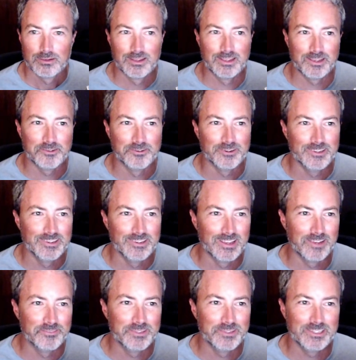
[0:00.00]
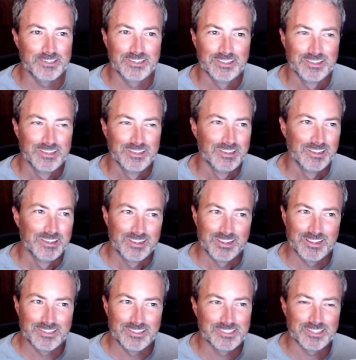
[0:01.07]
I win. I mean,
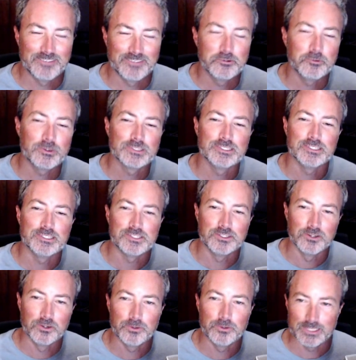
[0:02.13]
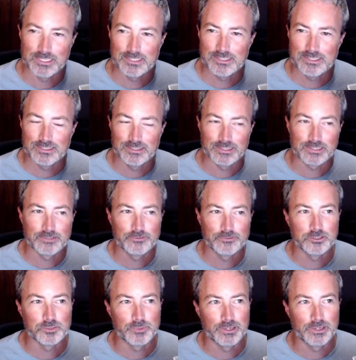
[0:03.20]
it's if it wasn't so easy, like if it
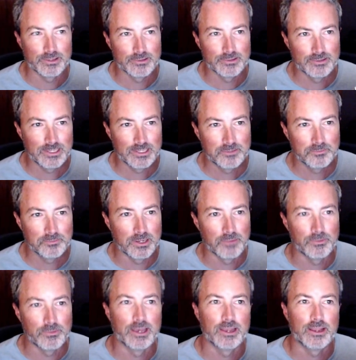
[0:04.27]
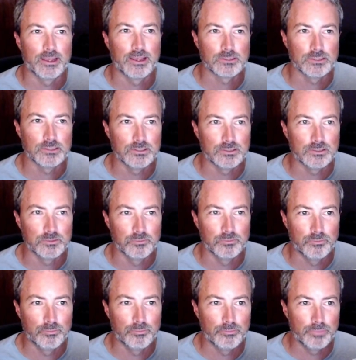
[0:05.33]
was my other game and I'm not actually using
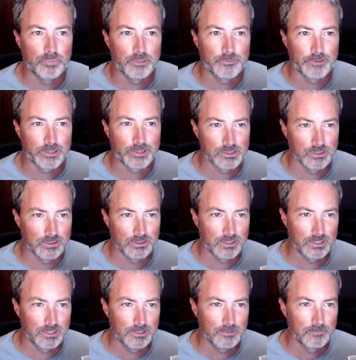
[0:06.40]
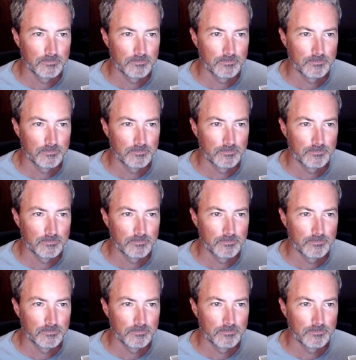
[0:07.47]
BFXR on it.